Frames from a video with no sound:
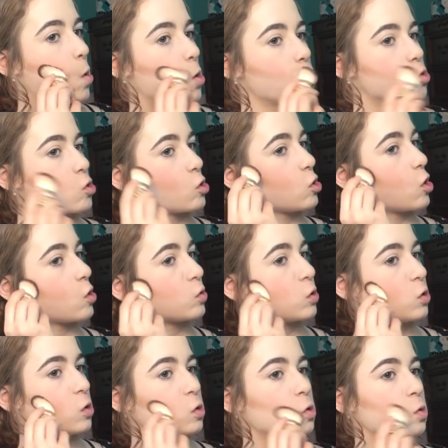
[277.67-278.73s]
that's what you have
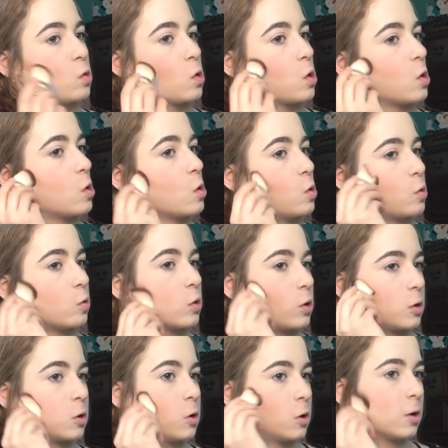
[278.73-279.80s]
to do
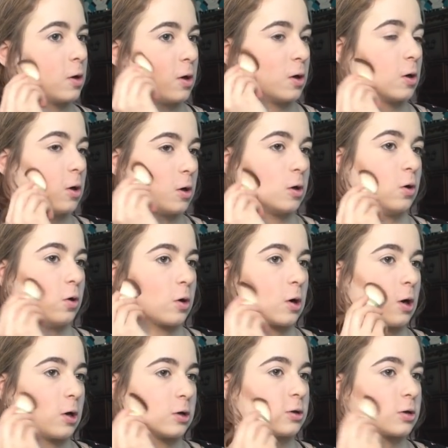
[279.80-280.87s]
when you're
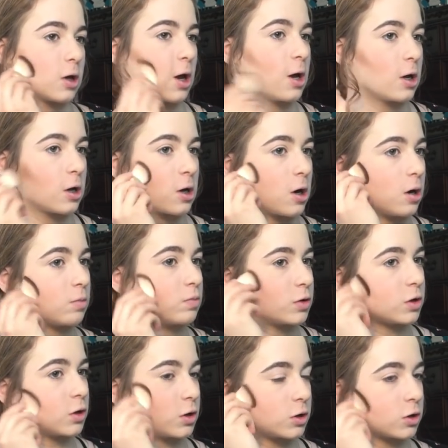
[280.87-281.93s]
at a skating
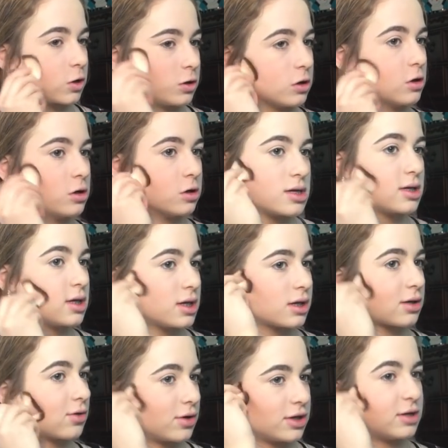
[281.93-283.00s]
competition. This
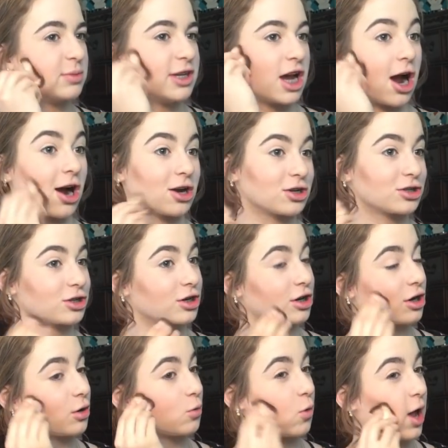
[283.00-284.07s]
is going to be
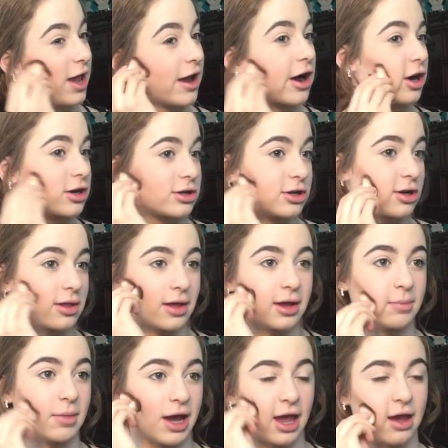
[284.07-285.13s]
harsher, way harsher
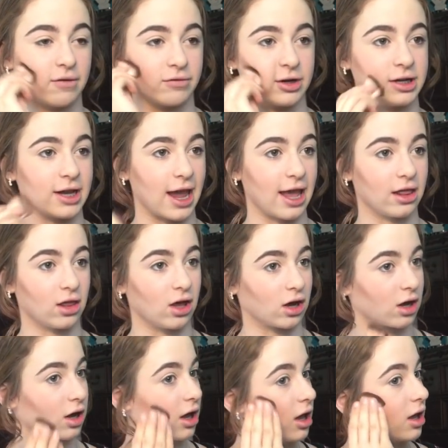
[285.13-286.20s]
than my everyday
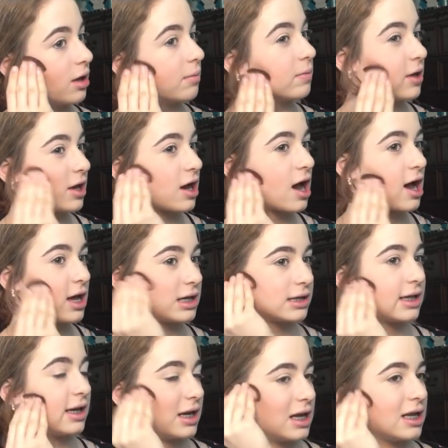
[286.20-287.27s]
look because
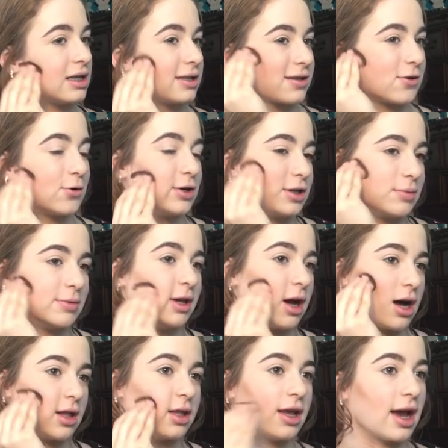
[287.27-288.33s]
it is going to be
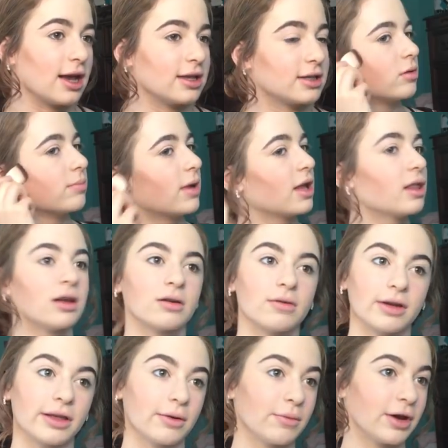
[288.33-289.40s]
on the ice. It might look
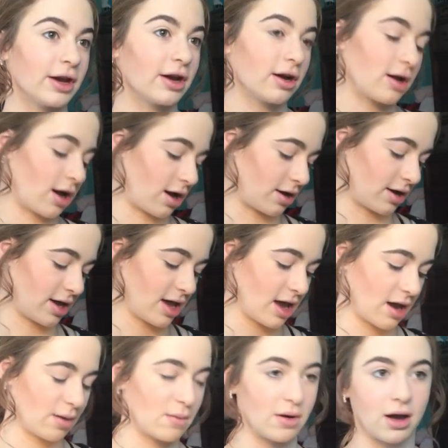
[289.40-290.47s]
really weird on
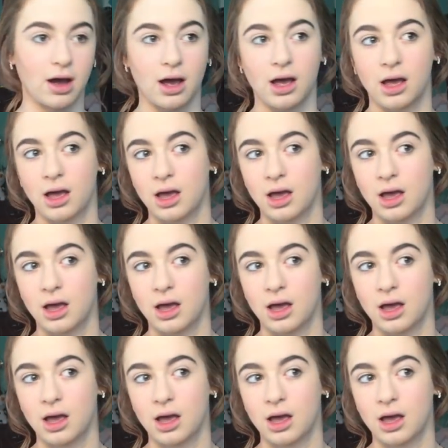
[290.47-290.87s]
camera,